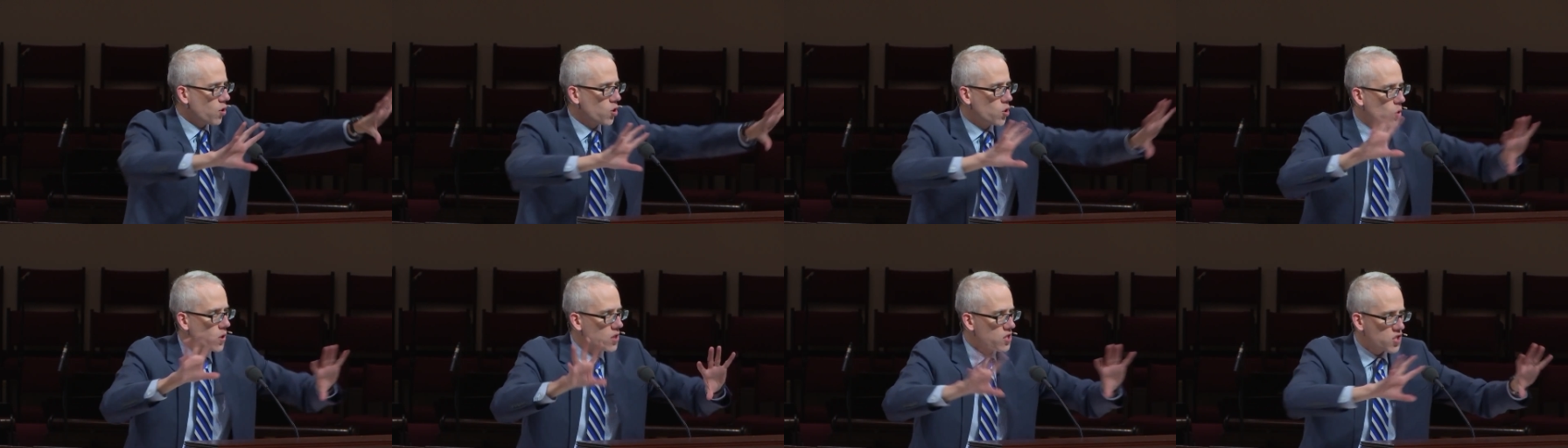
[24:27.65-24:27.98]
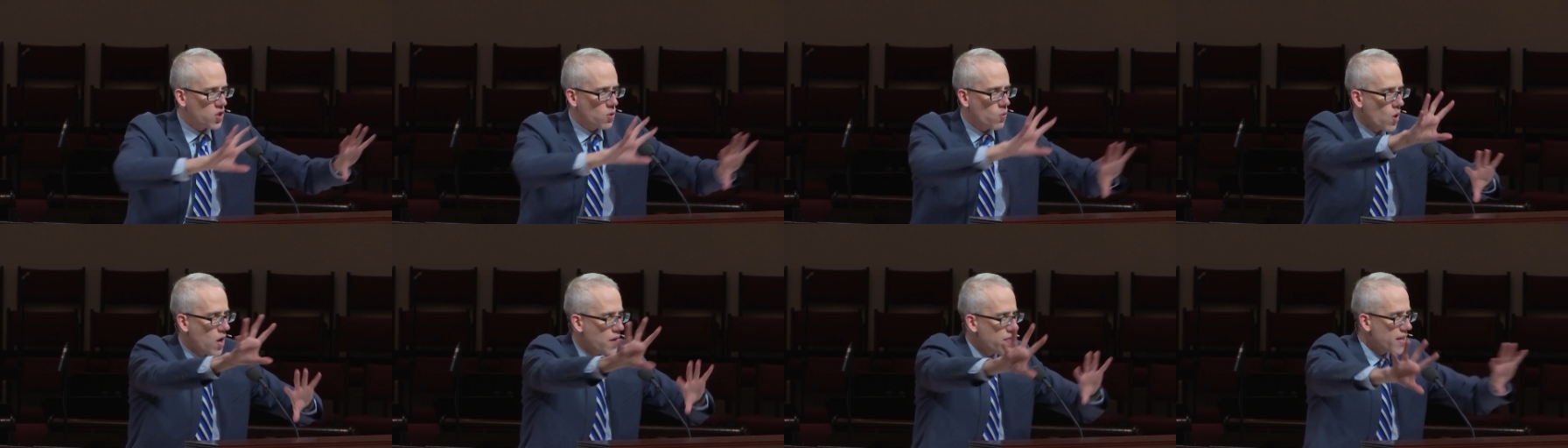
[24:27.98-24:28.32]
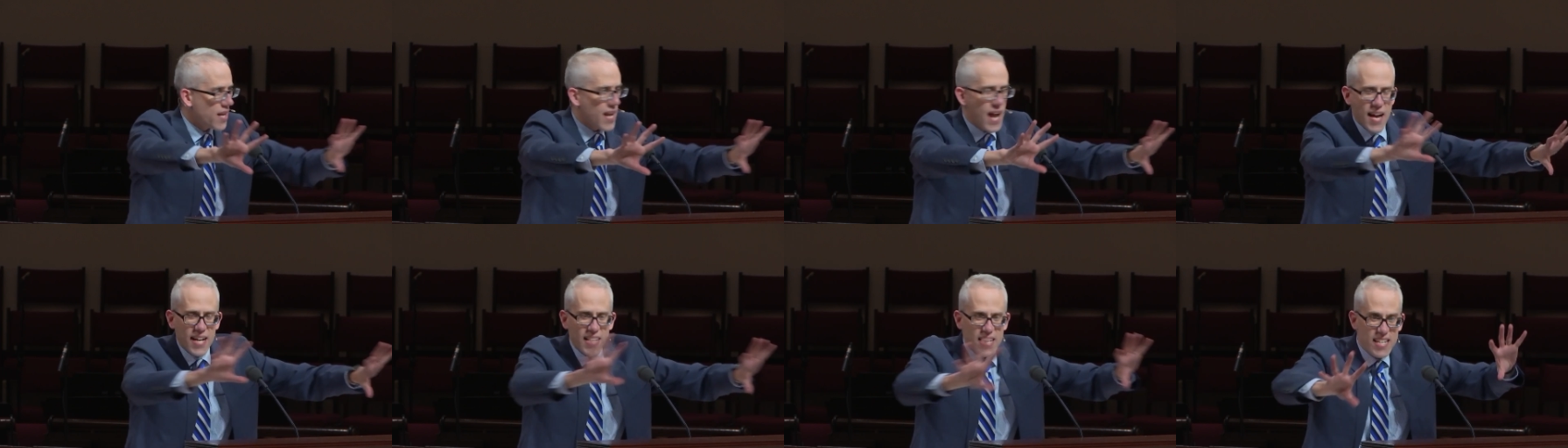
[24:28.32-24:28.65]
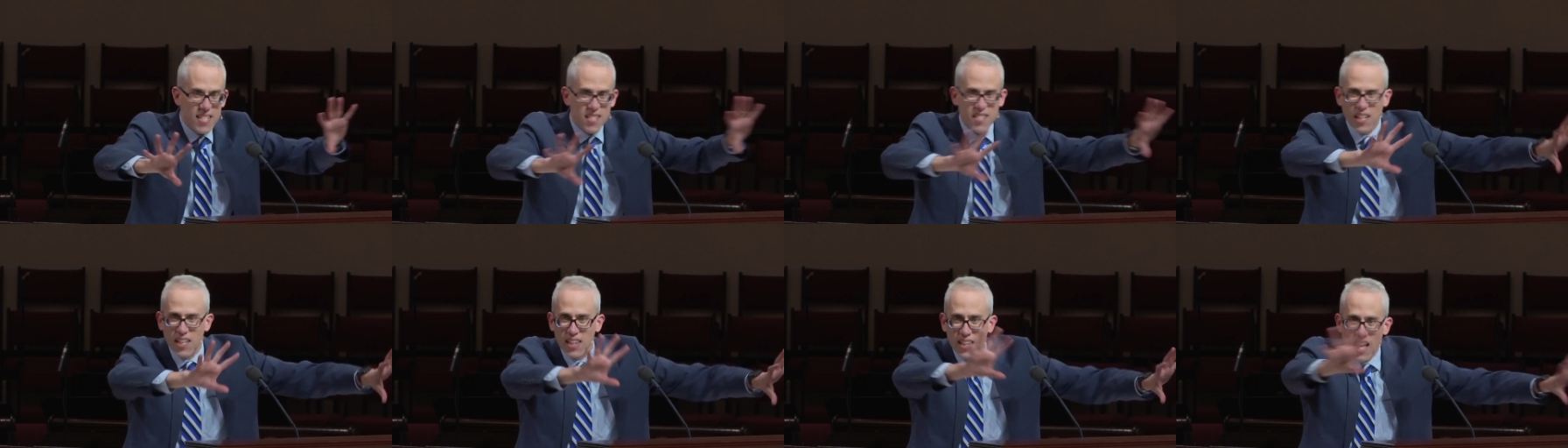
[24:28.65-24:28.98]
Who is the one that I
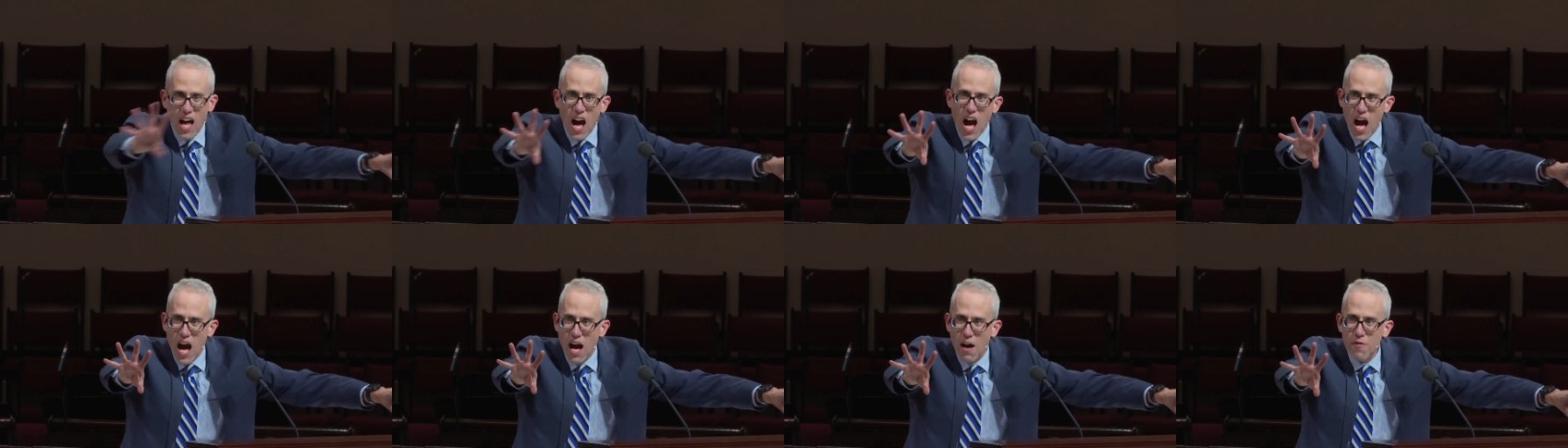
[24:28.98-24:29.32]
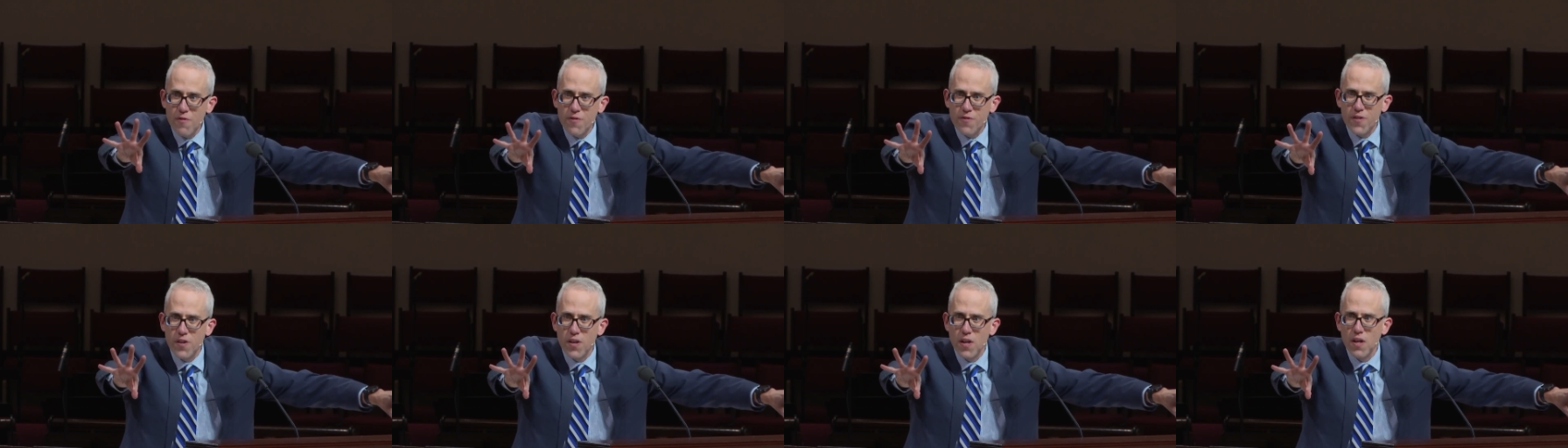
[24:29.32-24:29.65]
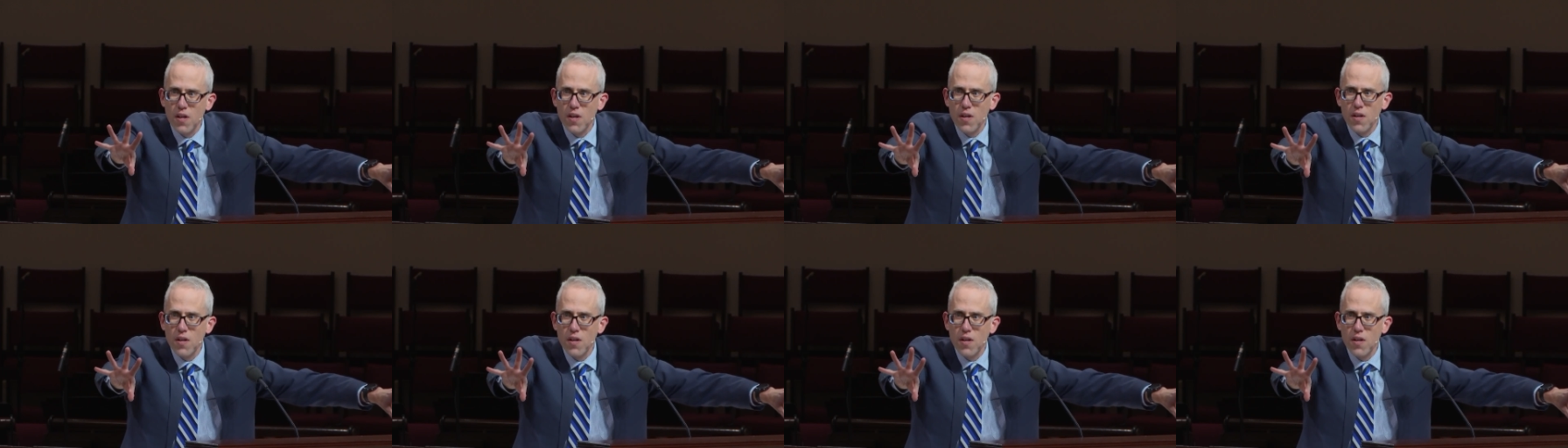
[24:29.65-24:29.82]
need to love?